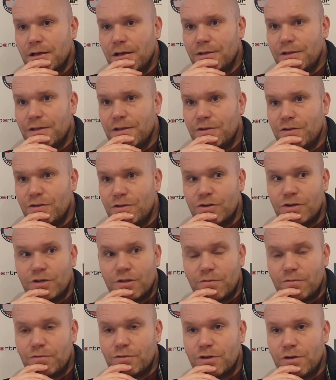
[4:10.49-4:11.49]
and then you look at
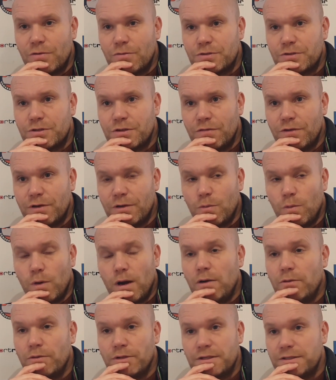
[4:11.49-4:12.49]
the results and you think,
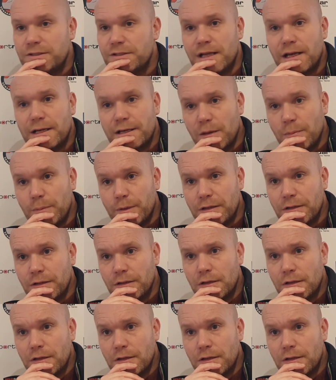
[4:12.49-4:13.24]
wow, I didn't see that coming.